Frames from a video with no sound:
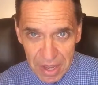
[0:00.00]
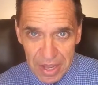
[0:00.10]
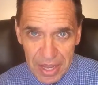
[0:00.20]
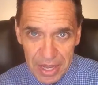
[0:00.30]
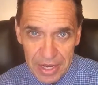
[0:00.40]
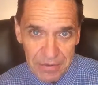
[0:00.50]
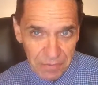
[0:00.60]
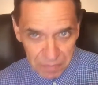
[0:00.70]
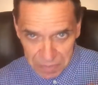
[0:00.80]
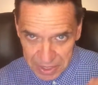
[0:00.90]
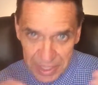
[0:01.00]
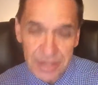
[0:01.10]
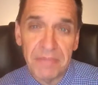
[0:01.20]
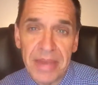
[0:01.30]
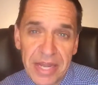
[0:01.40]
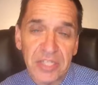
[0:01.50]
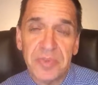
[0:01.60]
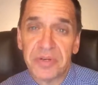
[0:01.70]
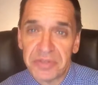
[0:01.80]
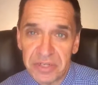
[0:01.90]
and get into
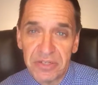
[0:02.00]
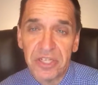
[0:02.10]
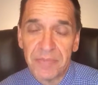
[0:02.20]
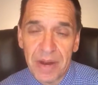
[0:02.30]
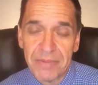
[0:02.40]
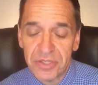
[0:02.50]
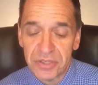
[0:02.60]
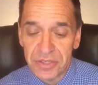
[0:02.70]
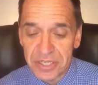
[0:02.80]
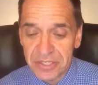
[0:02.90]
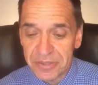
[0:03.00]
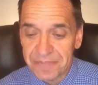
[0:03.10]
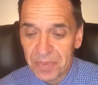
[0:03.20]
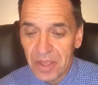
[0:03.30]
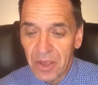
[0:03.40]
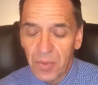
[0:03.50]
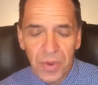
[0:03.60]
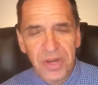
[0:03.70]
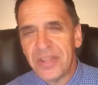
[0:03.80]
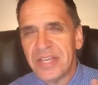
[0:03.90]
management or leadership opportunities.
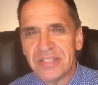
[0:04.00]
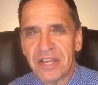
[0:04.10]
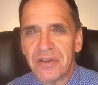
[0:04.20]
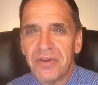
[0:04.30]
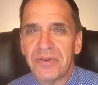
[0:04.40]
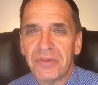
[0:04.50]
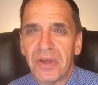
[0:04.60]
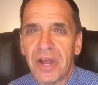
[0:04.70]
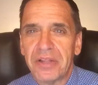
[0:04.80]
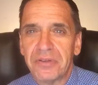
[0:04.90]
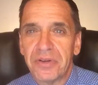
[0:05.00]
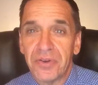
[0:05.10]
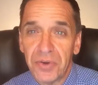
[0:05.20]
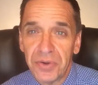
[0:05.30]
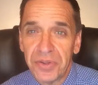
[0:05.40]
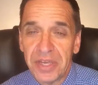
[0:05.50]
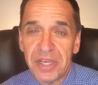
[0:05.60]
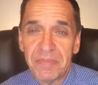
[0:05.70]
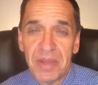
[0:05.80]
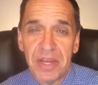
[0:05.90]
One of the things I learned early
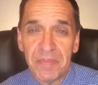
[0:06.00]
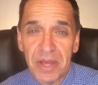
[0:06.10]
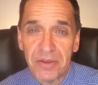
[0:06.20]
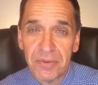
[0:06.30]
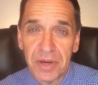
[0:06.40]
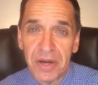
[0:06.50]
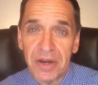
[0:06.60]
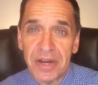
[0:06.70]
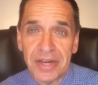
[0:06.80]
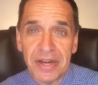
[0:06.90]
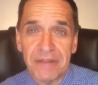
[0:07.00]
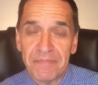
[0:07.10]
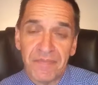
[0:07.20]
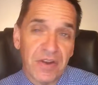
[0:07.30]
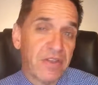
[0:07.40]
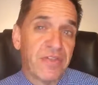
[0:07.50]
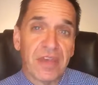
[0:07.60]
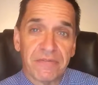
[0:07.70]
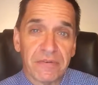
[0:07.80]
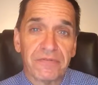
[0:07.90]
in my career, and I'm very
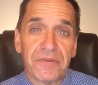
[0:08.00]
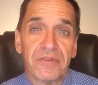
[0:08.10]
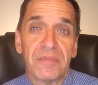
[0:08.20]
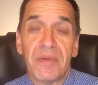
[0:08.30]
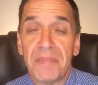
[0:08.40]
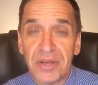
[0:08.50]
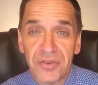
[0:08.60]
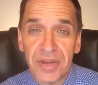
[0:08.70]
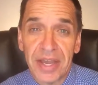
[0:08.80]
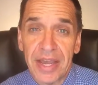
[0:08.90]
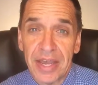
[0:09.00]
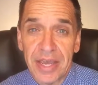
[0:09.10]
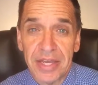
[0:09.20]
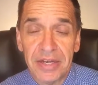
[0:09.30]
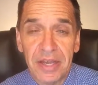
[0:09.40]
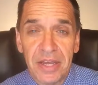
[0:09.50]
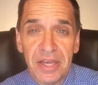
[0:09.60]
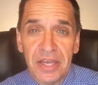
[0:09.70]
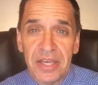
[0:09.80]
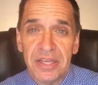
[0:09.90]
thankful for some of the mentoring I had,
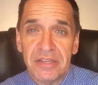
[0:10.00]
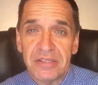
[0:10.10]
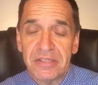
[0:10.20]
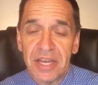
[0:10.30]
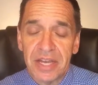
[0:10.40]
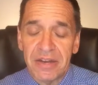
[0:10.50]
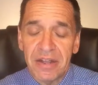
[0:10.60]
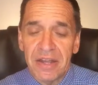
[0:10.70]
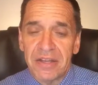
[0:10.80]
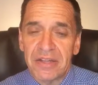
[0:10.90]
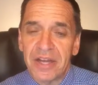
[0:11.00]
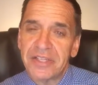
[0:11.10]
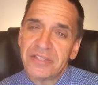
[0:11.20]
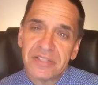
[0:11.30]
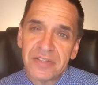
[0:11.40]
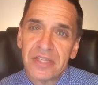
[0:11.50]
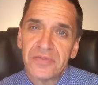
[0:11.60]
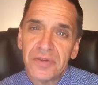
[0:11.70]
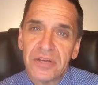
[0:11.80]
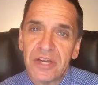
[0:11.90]
is that a
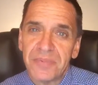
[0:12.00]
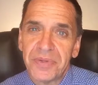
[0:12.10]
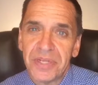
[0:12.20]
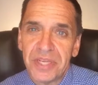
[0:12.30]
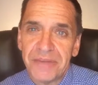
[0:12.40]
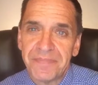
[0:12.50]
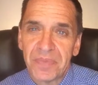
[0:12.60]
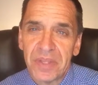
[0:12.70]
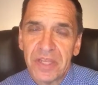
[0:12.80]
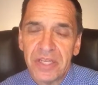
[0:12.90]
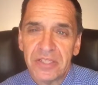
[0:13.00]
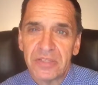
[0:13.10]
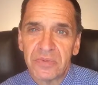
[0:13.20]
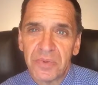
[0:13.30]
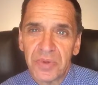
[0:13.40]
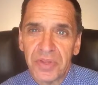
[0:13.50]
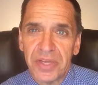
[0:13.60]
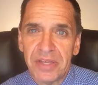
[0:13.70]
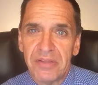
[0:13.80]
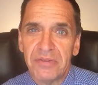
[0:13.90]
successful company is
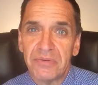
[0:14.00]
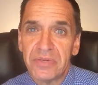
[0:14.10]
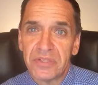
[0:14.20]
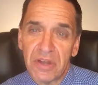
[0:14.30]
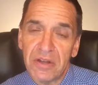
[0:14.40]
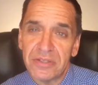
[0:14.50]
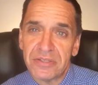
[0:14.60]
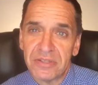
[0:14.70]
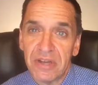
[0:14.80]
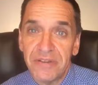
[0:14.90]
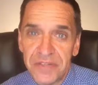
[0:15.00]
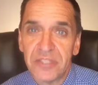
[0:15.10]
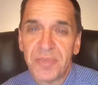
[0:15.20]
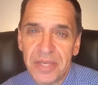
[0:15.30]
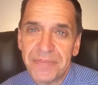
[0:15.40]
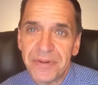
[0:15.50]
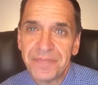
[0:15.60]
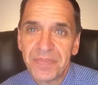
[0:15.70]
really the results of its people.